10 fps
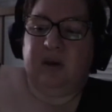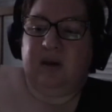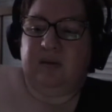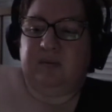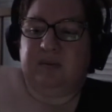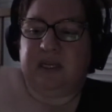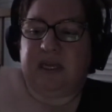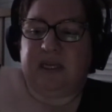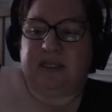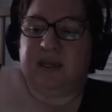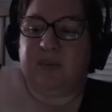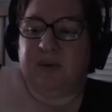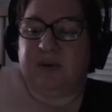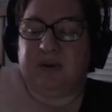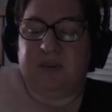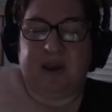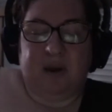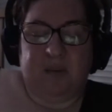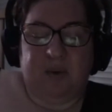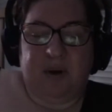I'm digging deeper to
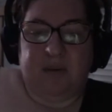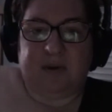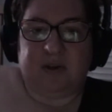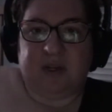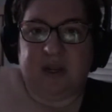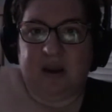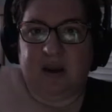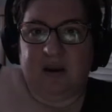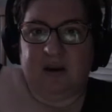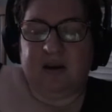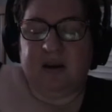become a web engineer,